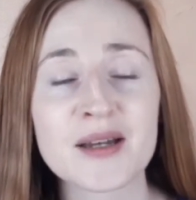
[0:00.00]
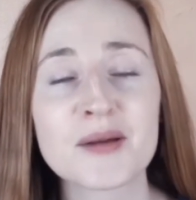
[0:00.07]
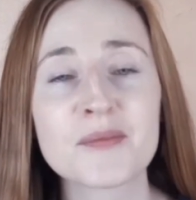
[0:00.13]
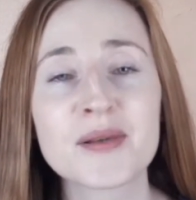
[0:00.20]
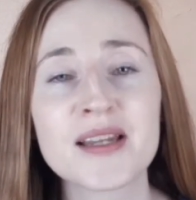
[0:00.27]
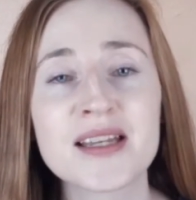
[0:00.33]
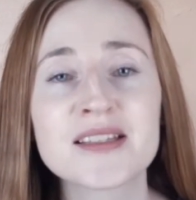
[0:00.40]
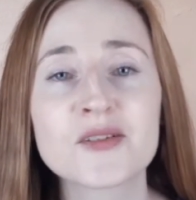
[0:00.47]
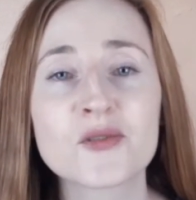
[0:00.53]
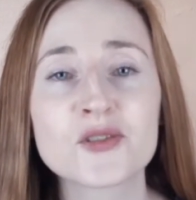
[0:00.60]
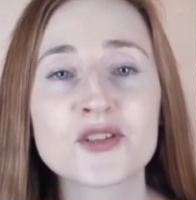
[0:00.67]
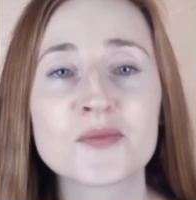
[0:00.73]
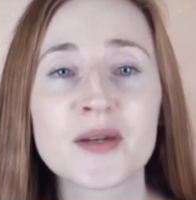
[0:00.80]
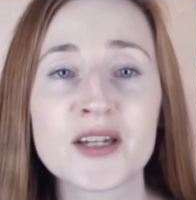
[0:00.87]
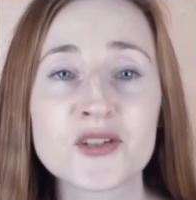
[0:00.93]
Please
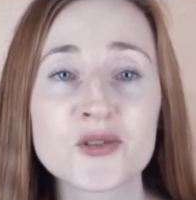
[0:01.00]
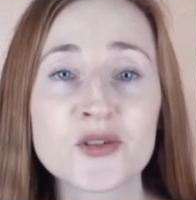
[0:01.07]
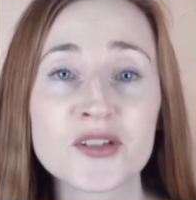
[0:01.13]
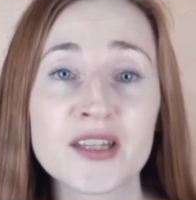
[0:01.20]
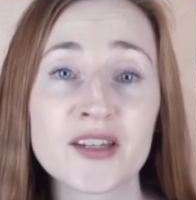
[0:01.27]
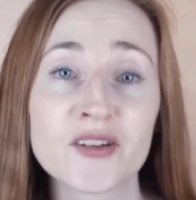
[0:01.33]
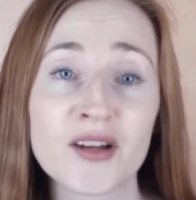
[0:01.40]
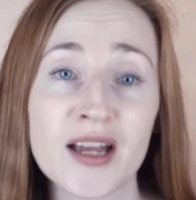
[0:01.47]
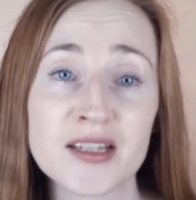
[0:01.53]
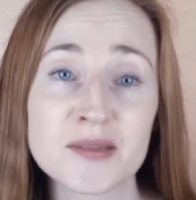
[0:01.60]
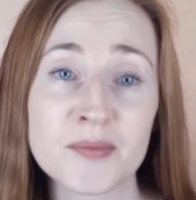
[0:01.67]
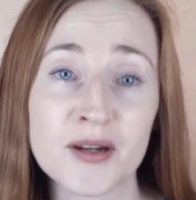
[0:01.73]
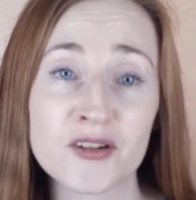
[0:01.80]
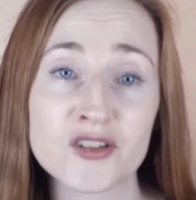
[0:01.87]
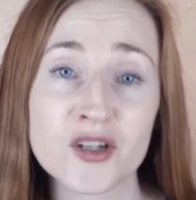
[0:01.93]
also make sure that your cat's
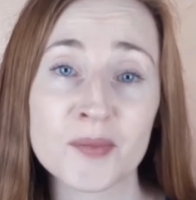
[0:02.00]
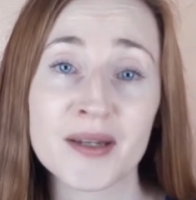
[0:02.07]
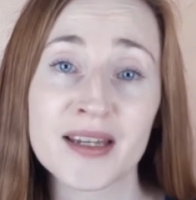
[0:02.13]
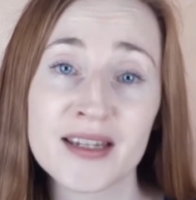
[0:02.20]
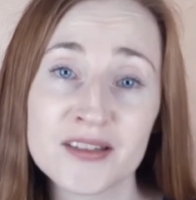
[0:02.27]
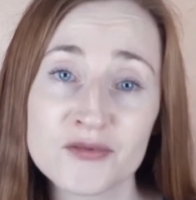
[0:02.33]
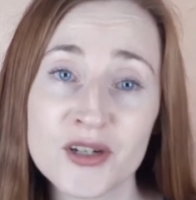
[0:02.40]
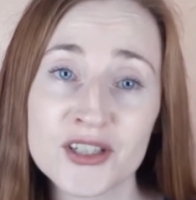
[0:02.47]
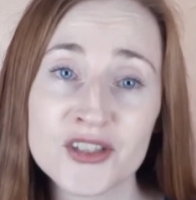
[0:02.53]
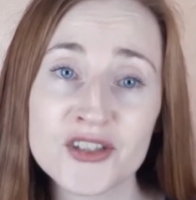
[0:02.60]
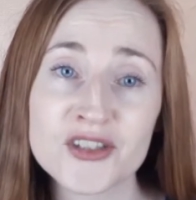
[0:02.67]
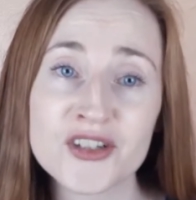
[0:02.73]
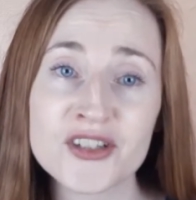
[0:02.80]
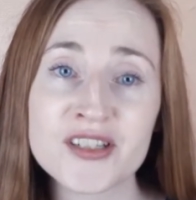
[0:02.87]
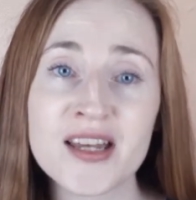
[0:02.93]
microchip is
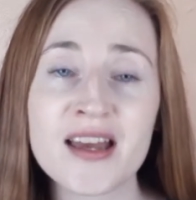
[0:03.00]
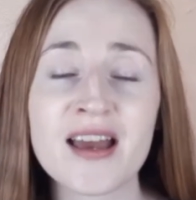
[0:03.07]
registered